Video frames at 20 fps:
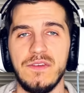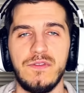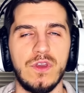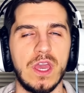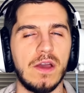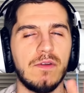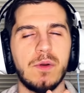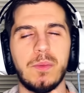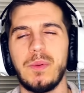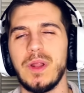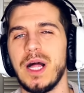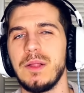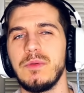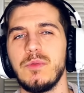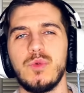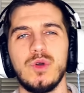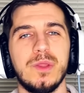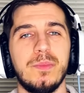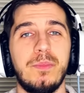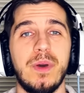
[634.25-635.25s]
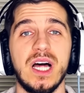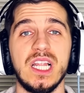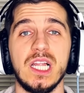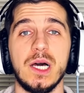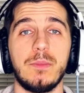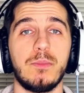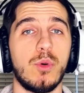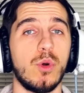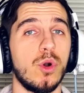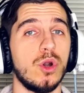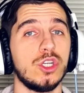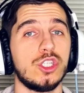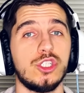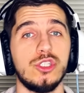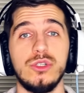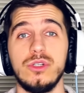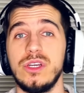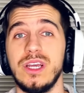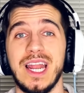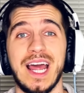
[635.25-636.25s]
If you have a problem with Bella
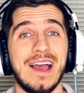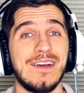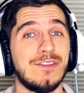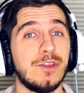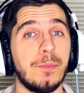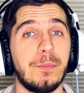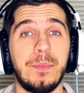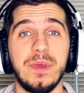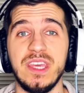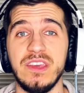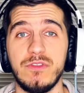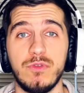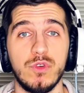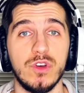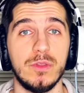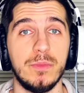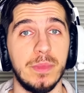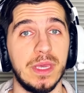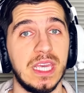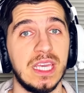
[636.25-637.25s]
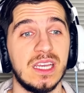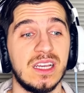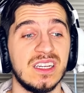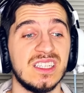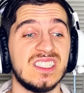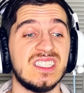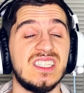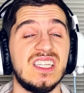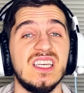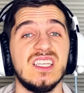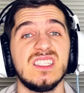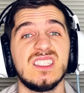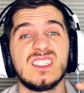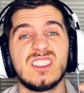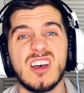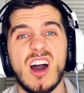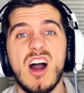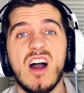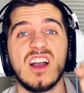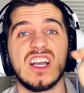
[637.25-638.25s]
Poarch, you're gonna have to beef with me because this
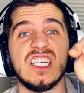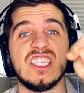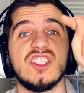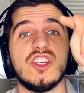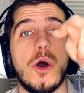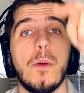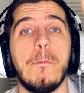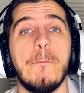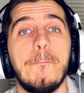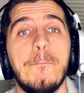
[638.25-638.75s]
song is a